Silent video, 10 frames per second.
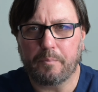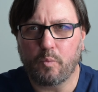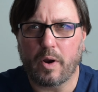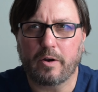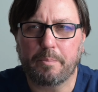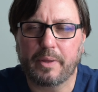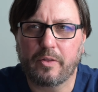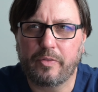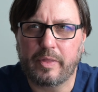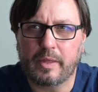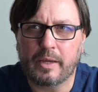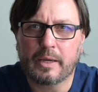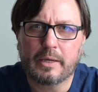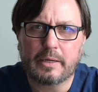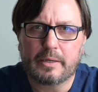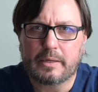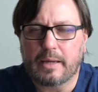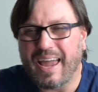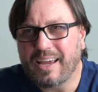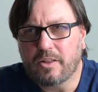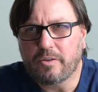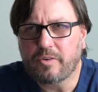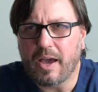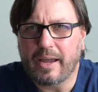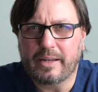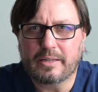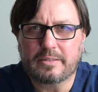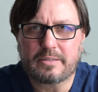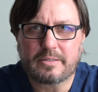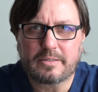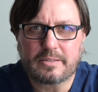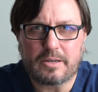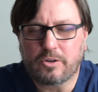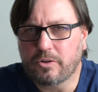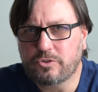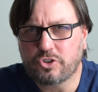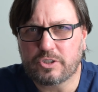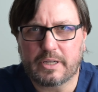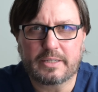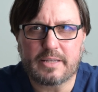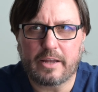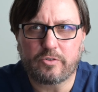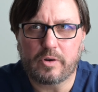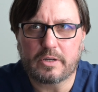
where to build the angle of guidance, occlusion, etc.